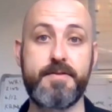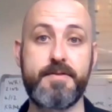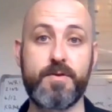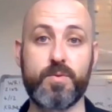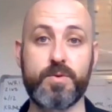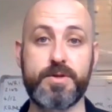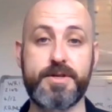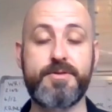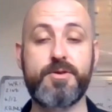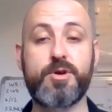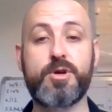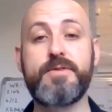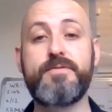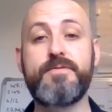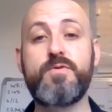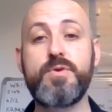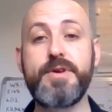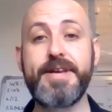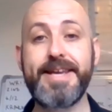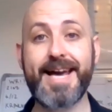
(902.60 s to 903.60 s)
So to sort
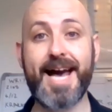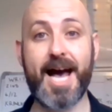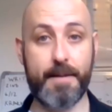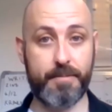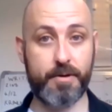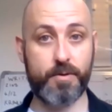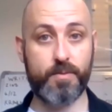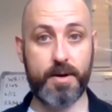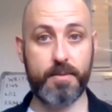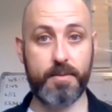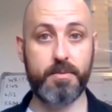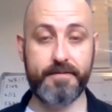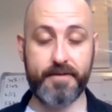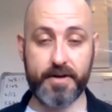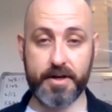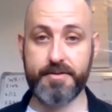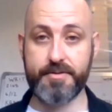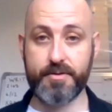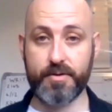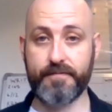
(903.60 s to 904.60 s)
of recap on what we've
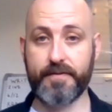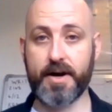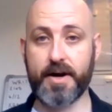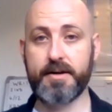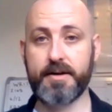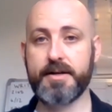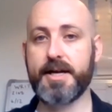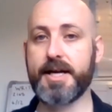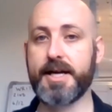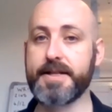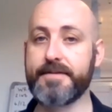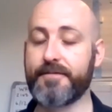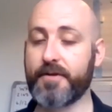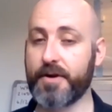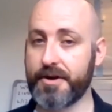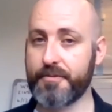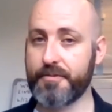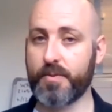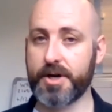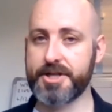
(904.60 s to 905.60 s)
learned so far, at the
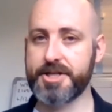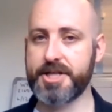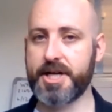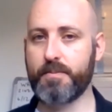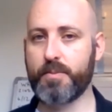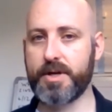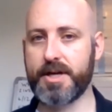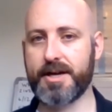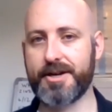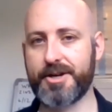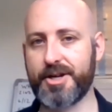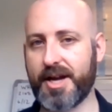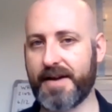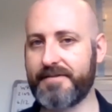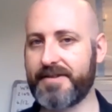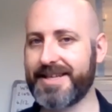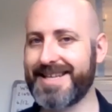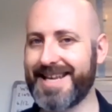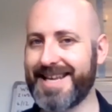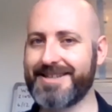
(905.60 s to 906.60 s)
first workshop, we learned you
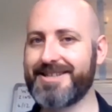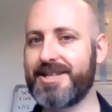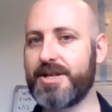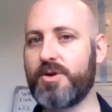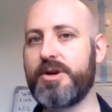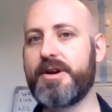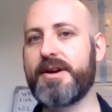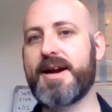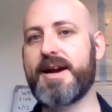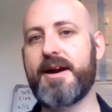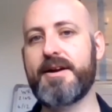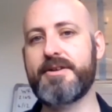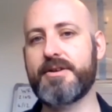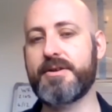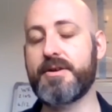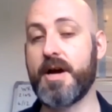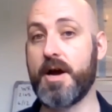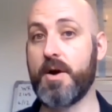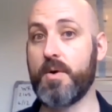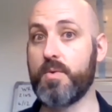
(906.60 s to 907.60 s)
have to get to know your
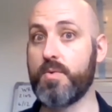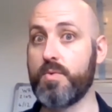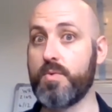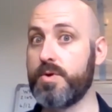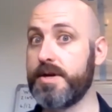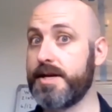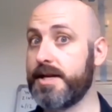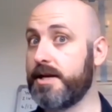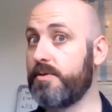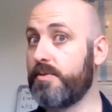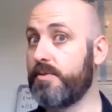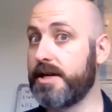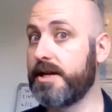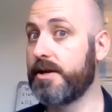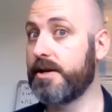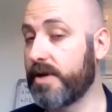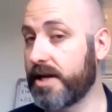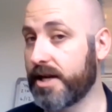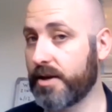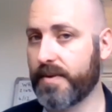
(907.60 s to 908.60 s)
character really,
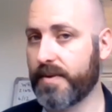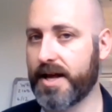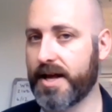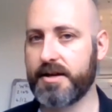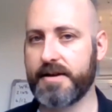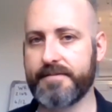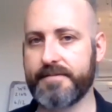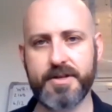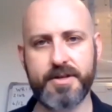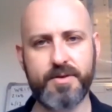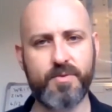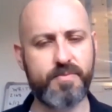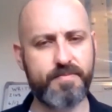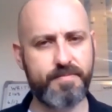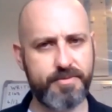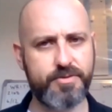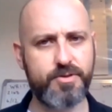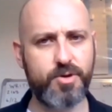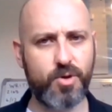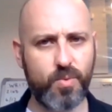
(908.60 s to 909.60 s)
really, really well. You have to know
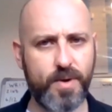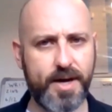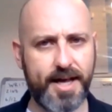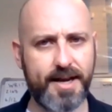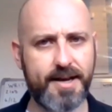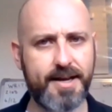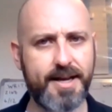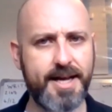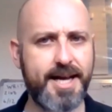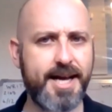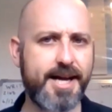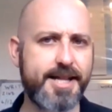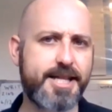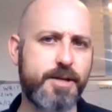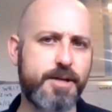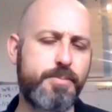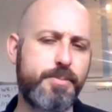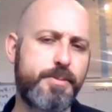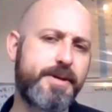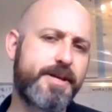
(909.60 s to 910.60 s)
them so well
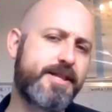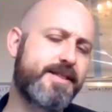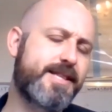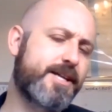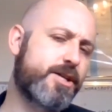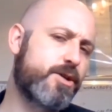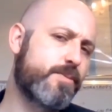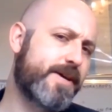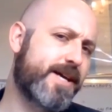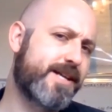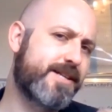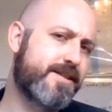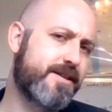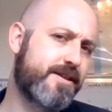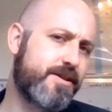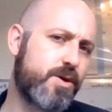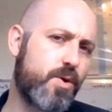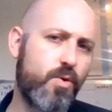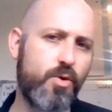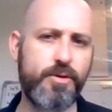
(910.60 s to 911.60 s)
that you begin to
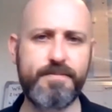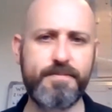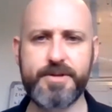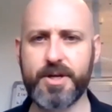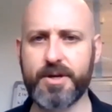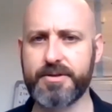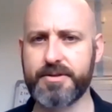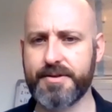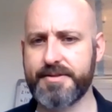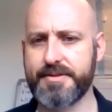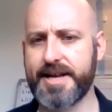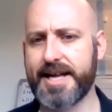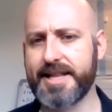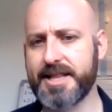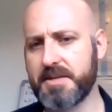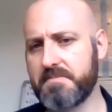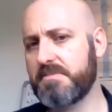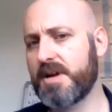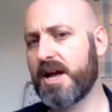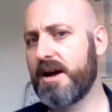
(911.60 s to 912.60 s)
know them, to
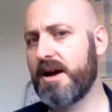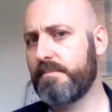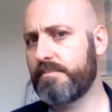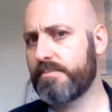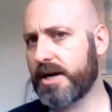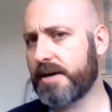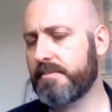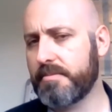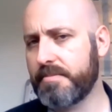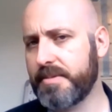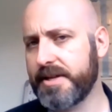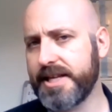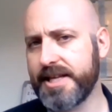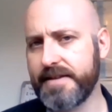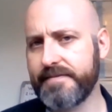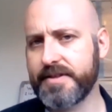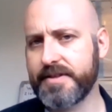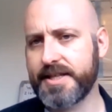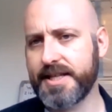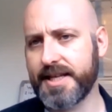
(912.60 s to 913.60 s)
understand them, probably
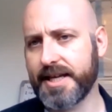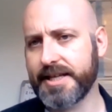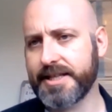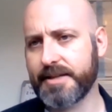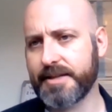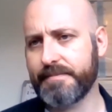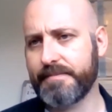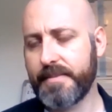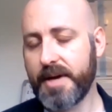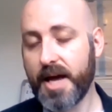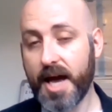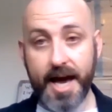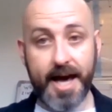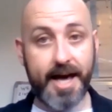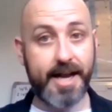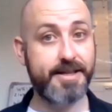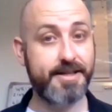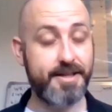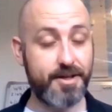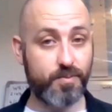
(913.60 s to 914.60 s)
even to like them.
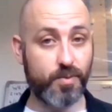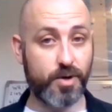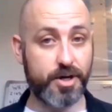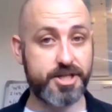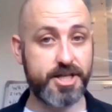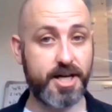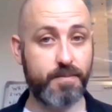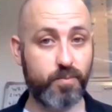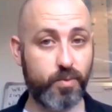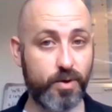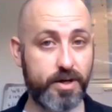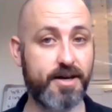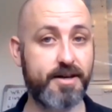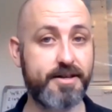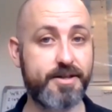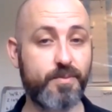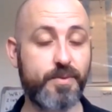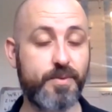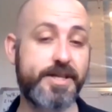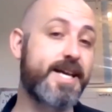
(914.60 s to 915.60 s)
And at this workshop, we
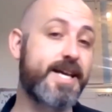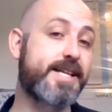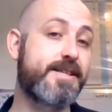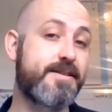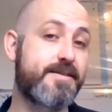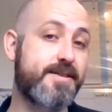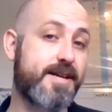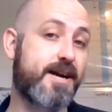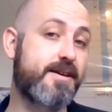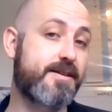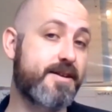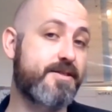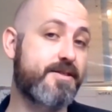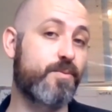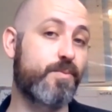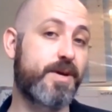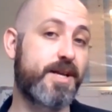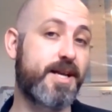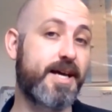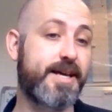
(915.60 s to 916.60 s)
learned that we take these characters
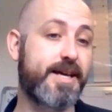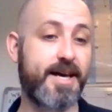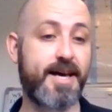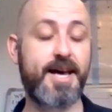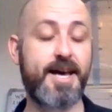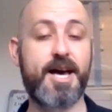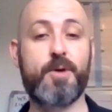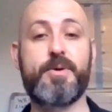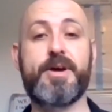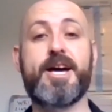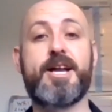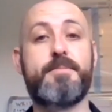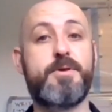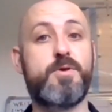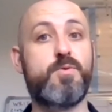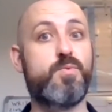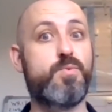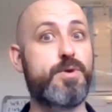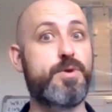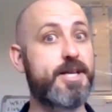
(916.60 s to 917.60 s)
that we like, we got to
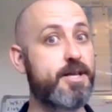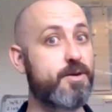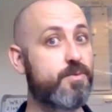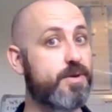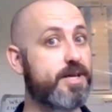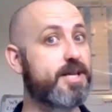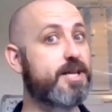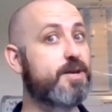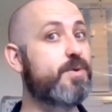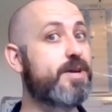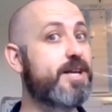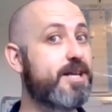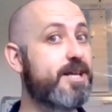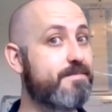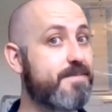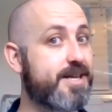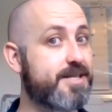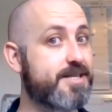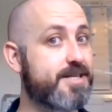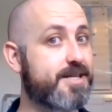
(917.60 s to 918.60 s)
be really, really, really
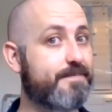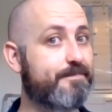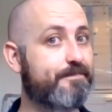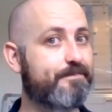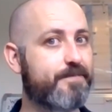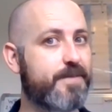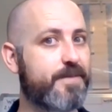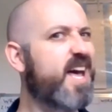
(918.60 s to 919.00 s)
mean to them.